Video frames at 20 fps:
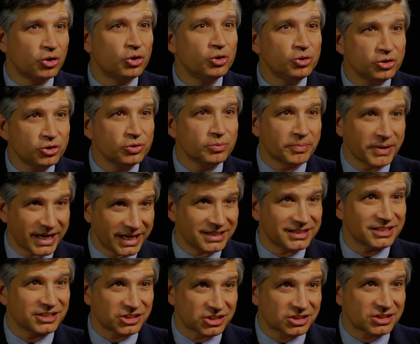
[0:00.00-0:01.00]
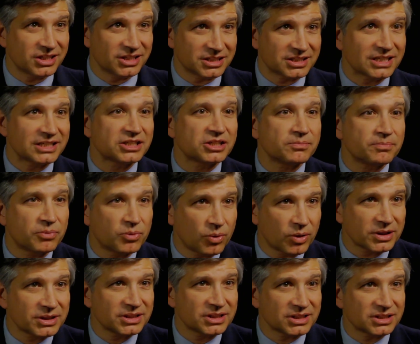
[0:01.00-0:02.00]
So who you paint is as
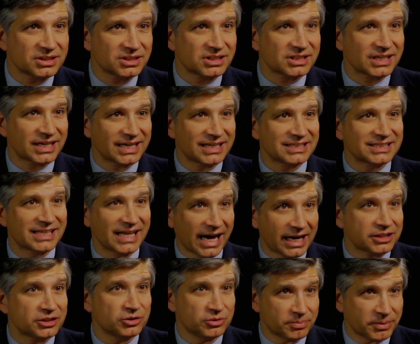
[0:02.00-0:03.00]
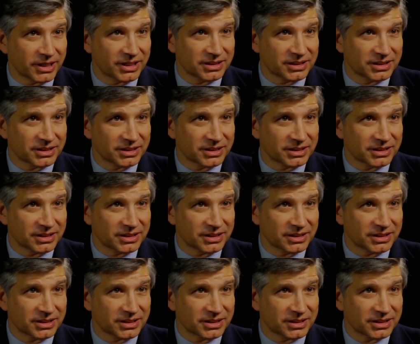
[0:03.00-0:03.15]
important as that you